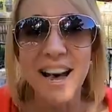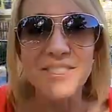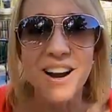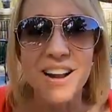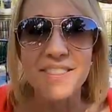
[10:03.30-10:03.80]
out
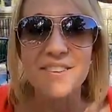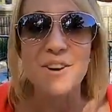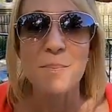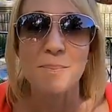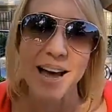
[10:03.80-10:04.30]
there and live
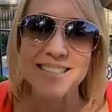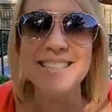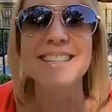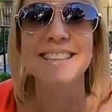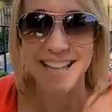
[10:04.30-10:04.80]
your
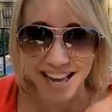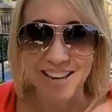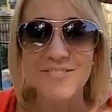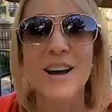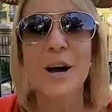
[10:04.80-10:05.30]
best
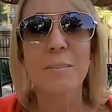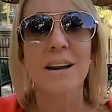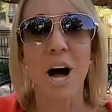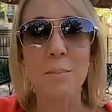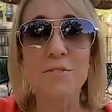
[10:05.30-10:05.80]
life,
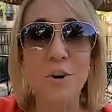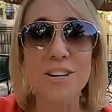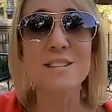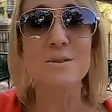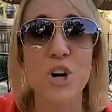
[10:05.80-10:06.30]
but not
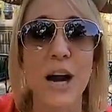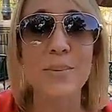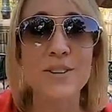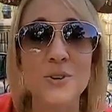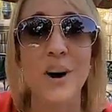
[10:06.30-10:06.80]
before
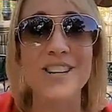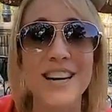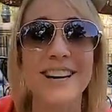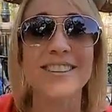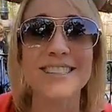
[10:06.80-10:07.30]
subscribing to our
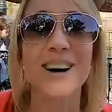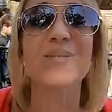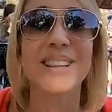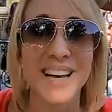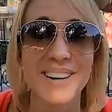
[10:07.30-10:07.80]
channel down
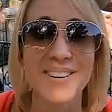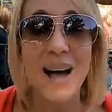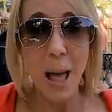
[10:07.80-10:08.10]
below.